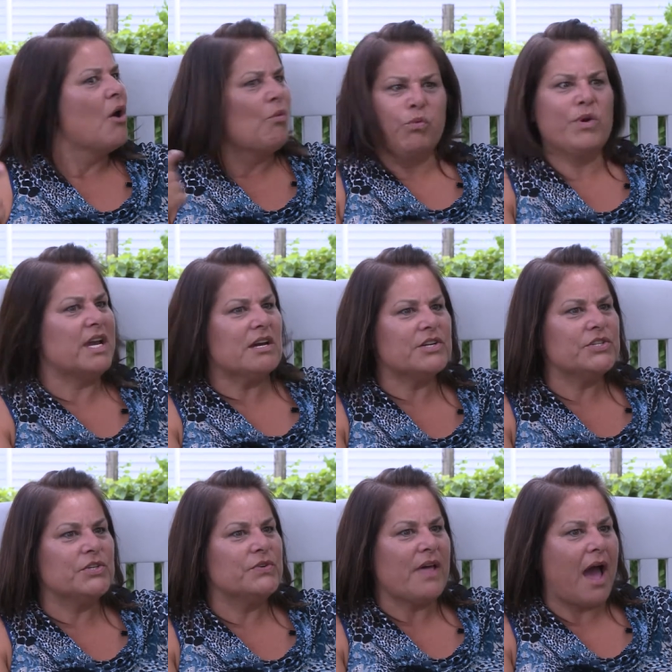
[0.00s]
We couldn't
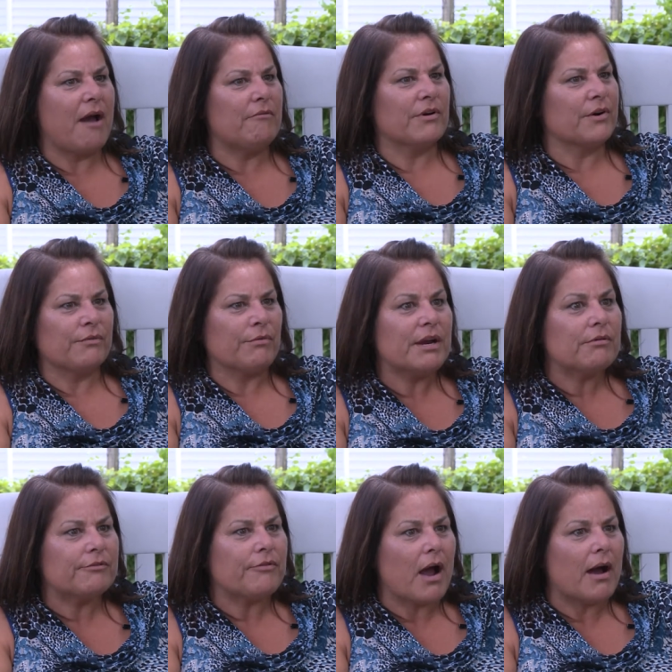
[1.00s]
do that where we
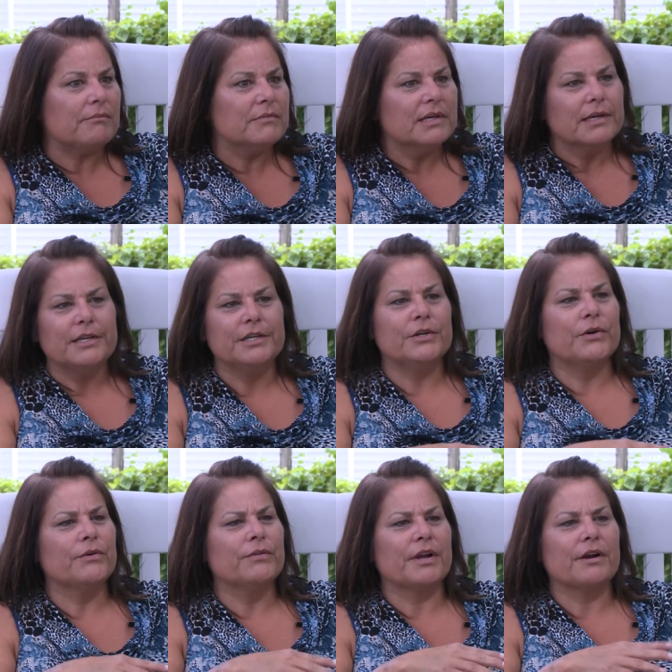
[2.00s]
were from you
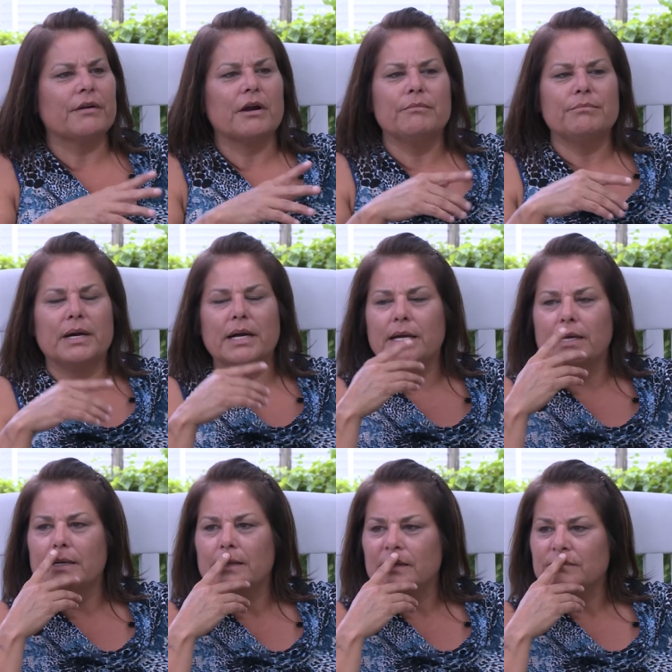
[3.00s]
know, they're out
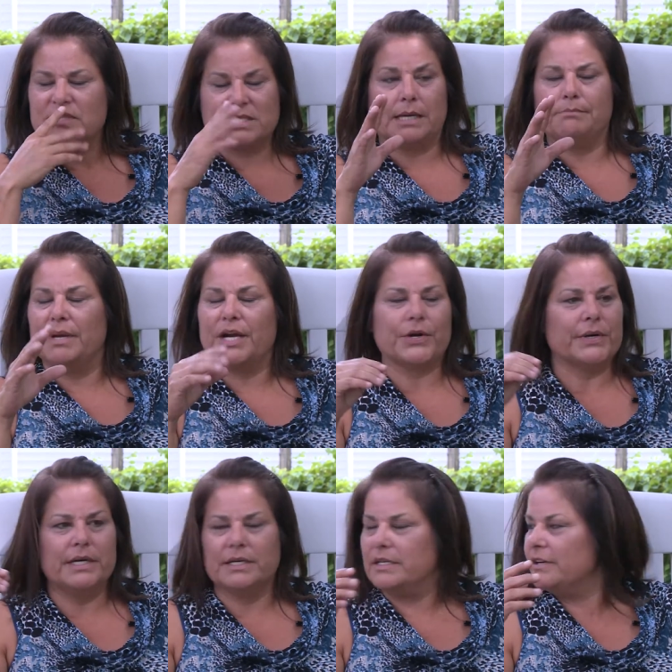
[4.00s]
by um,
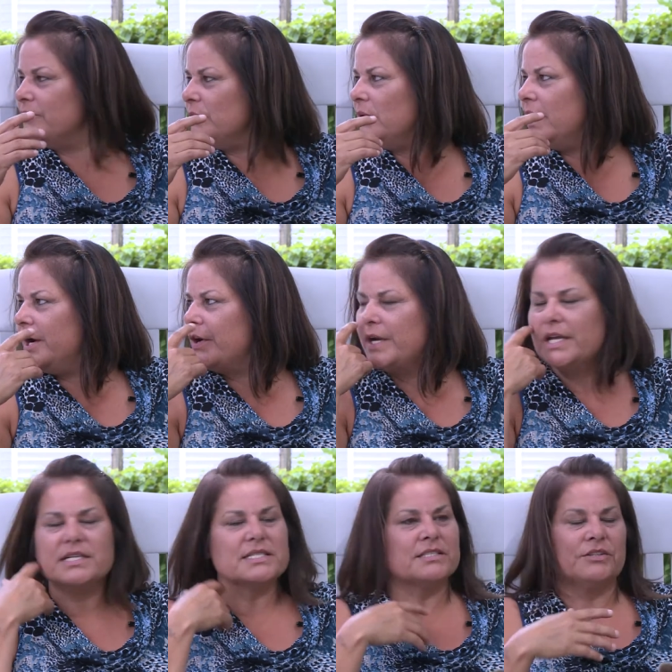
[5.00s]
Sudbury and different
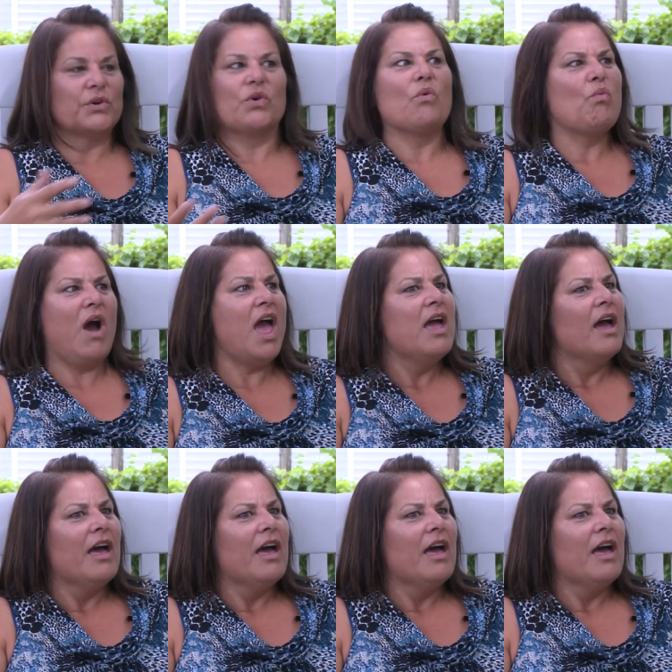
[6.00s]
areas, and they're going, "What?